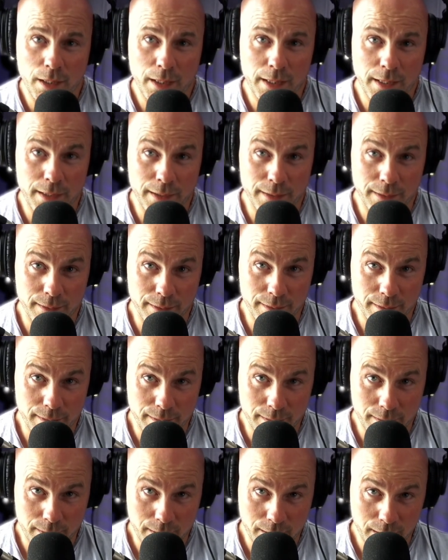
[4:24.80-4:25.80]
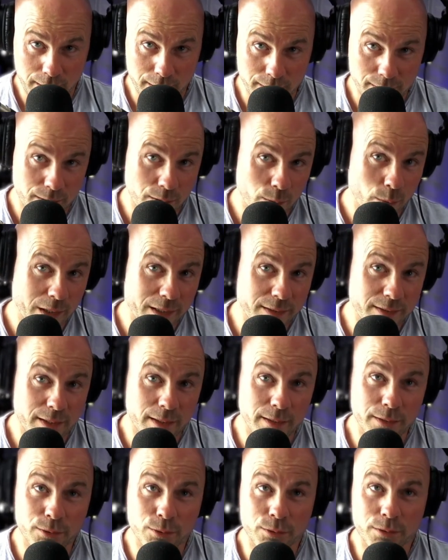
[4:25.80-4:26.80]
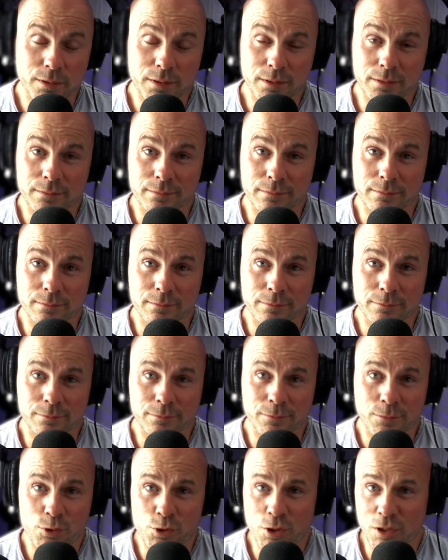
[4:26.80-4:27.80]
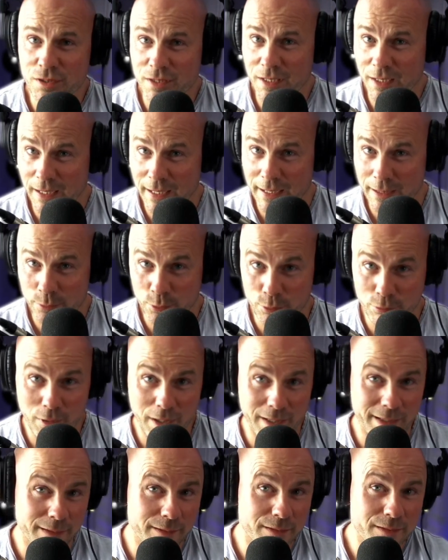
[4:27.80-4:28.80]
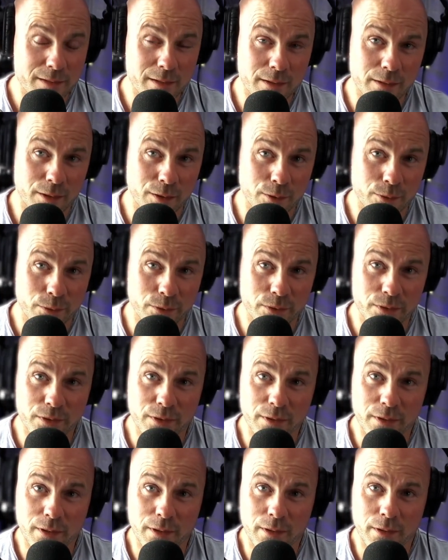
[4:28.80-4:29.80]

and as you exhale, just allow your eyelids to close,